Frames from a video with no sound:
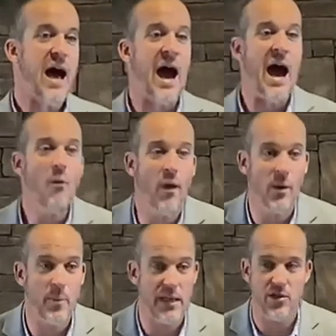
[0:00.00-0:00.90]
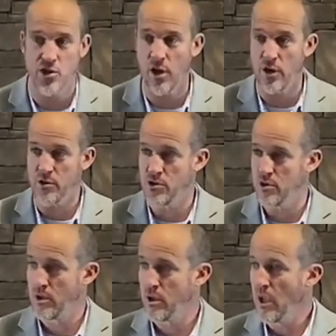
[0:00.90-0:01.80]
I want to be in charge.
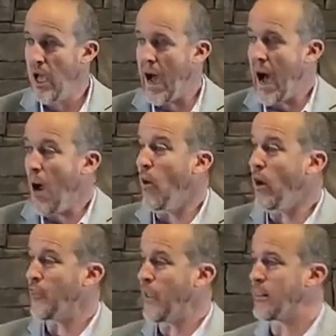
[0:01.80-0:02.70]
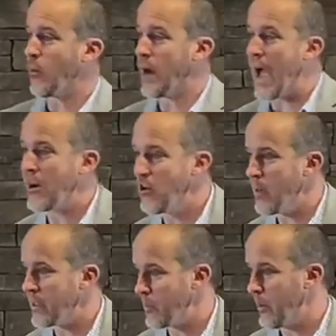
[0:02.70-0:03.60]
I want to think that what I do
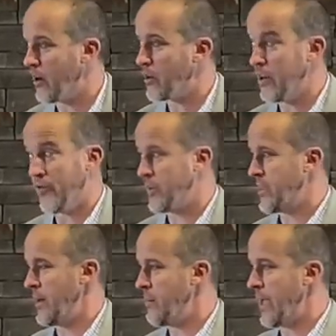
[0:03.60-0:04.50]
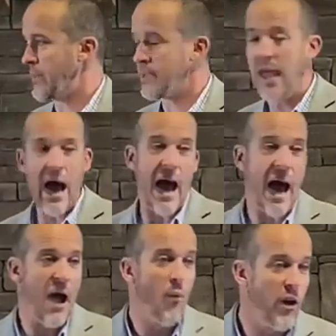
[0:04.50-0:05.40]
makes a bigger difference than it makes.
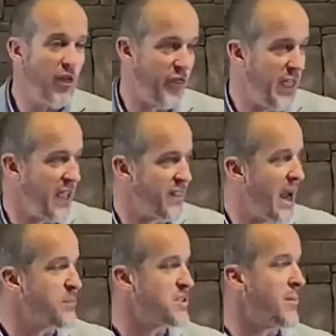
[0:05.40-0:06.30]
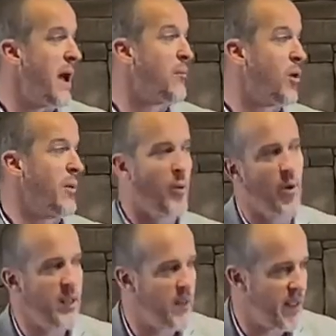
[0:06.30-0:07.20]
I want to think that I'm somehow more
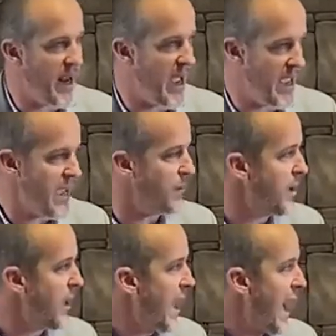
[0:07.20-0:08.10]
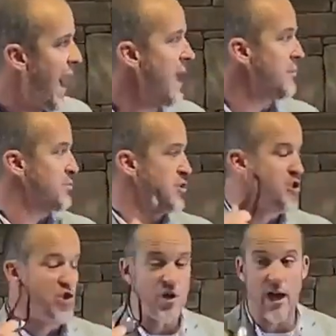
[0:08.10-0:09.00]
important than I am. I am
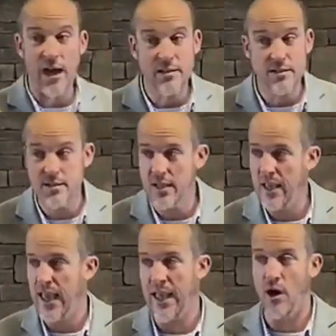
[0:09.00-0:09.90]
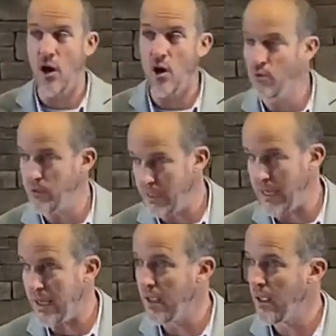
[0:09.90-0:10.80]
just and only